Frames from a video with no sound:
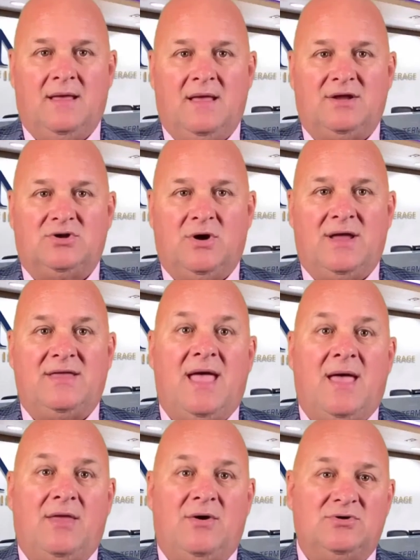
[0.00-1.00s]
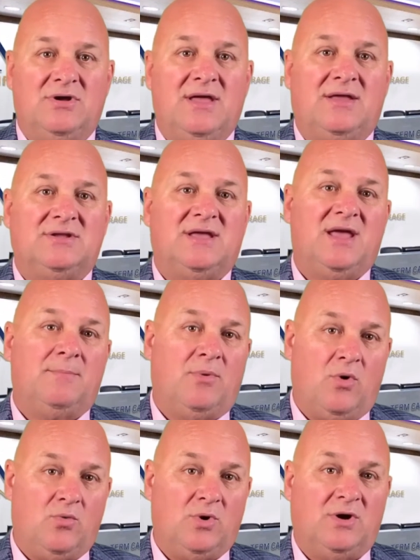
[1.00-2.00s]
So let's now use an
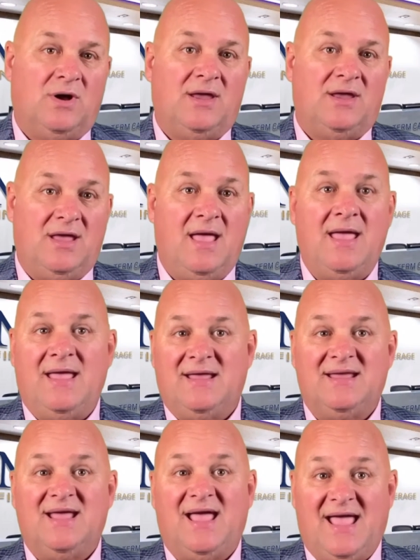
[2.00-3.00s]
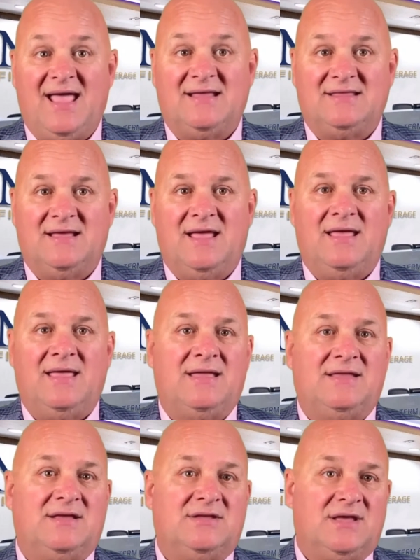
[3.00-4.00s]
example where a client has an
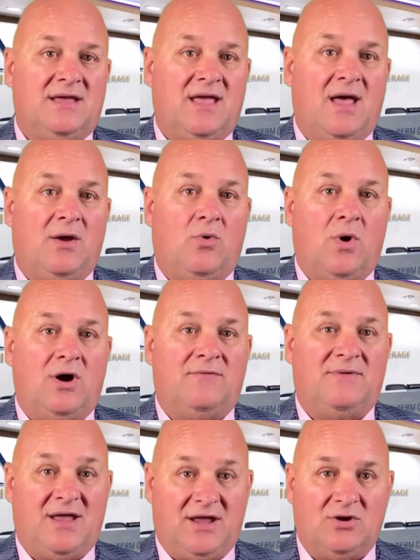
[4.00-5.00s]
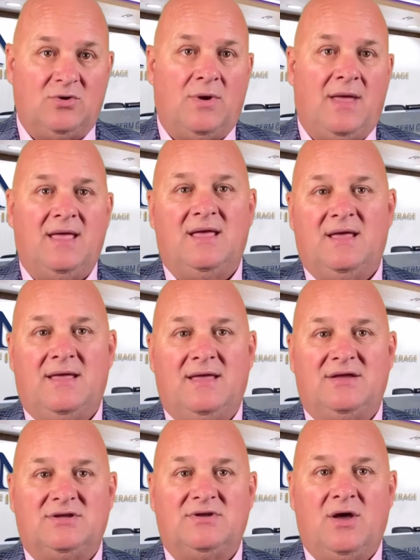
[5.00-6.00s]
existing non-qualified annuity.
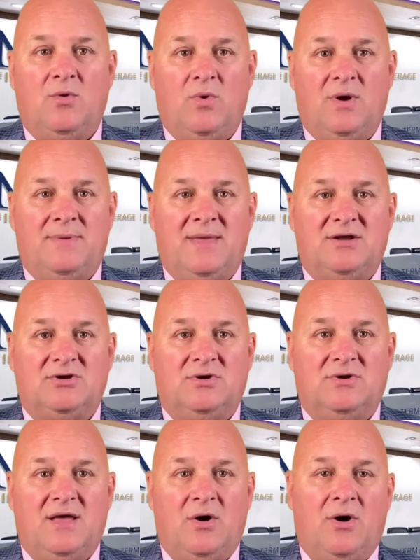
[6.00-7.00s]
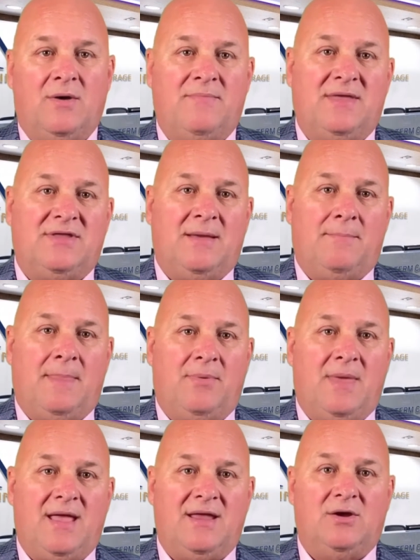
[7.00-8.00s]
This is our one-pager. That all of this can be
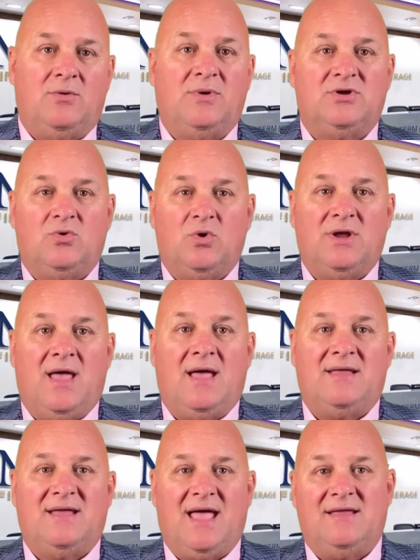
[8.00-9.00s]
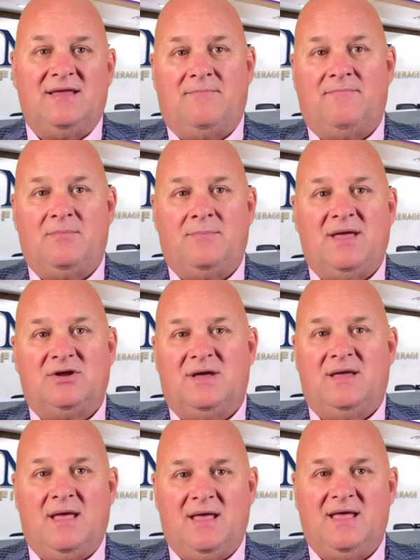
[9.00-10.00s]
branded with your contact
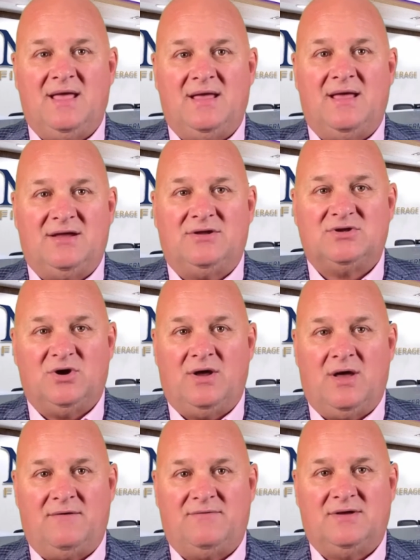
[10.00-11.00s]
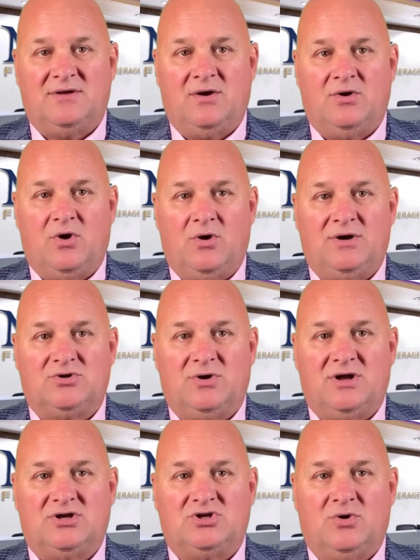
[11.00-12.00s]
information. And let's start off at their current
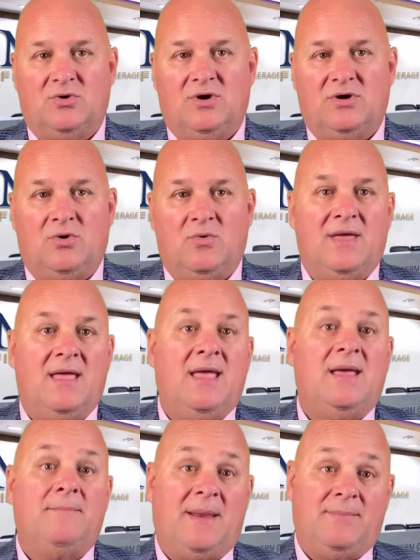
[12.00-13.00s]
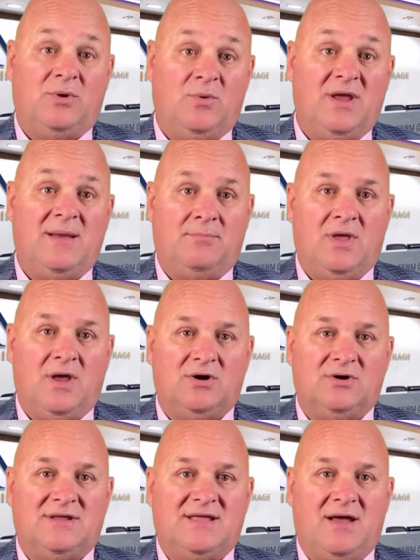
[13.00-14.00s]
traditional annuity. Maybe when they put
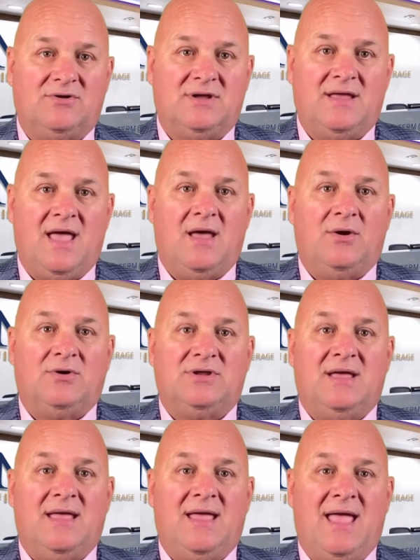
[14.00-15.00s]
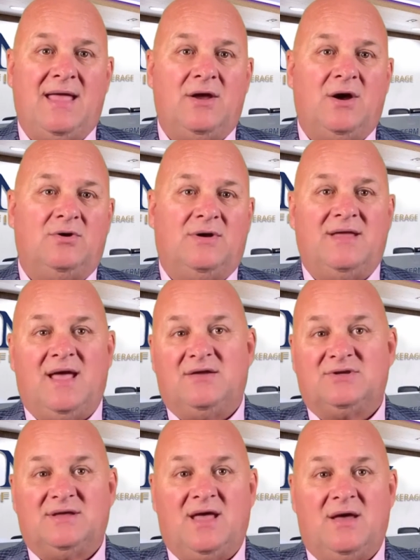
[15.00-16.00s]
$100,000 in, it has
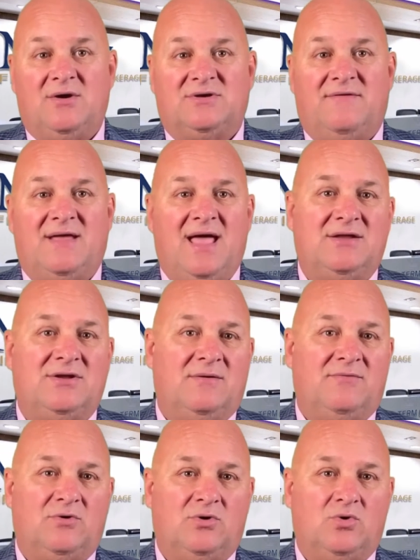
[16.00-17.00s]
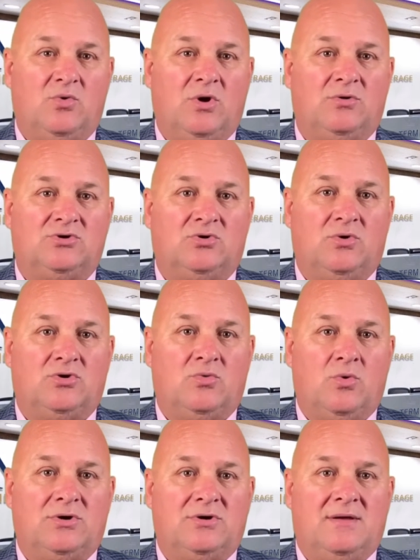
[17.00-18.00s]
$100,000 of tax-deferred growth, so it's
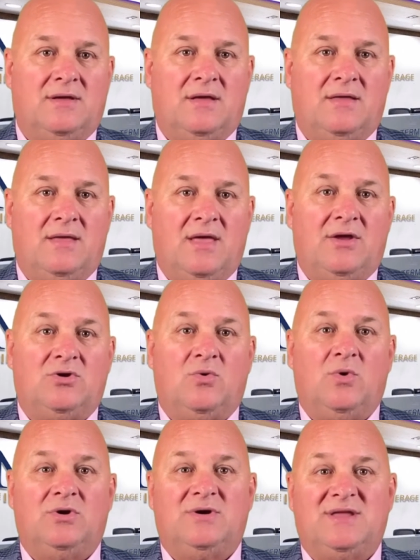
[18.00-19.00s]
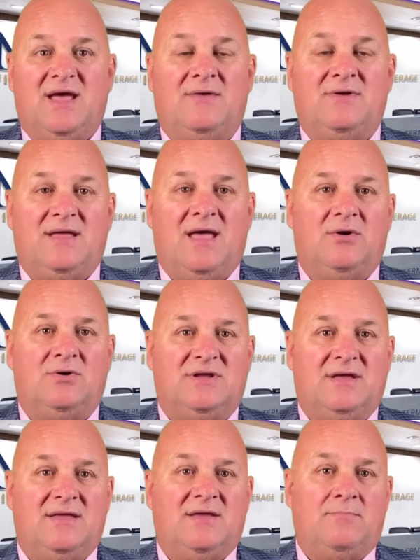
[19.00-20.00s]
worth $200,000
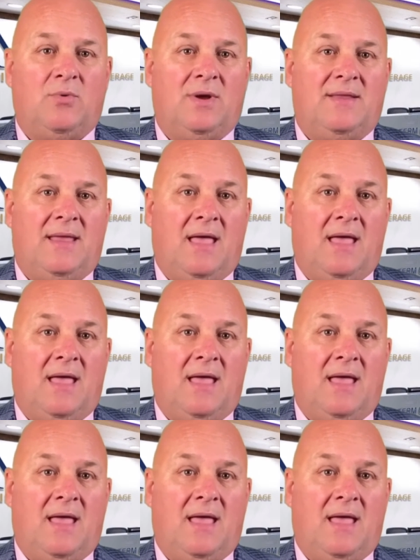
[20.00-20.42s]
at this point.